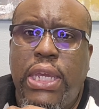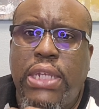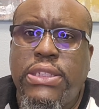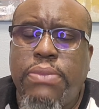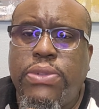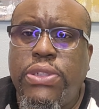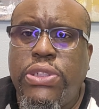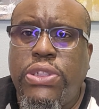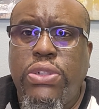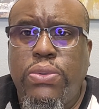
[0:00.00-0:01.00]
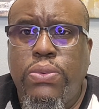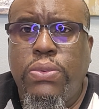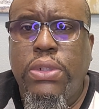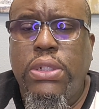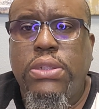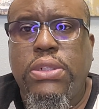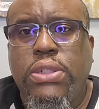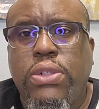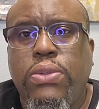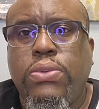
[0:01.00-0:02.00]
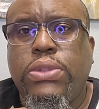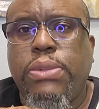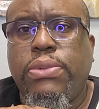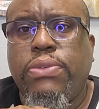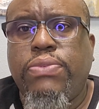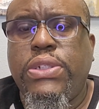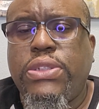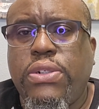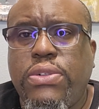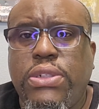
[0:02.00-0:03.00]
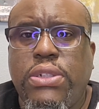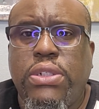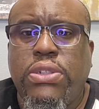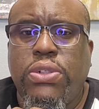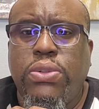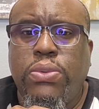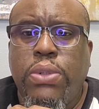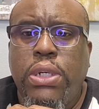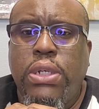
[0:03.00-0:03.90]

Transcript: it is up to you to do some of the research and to do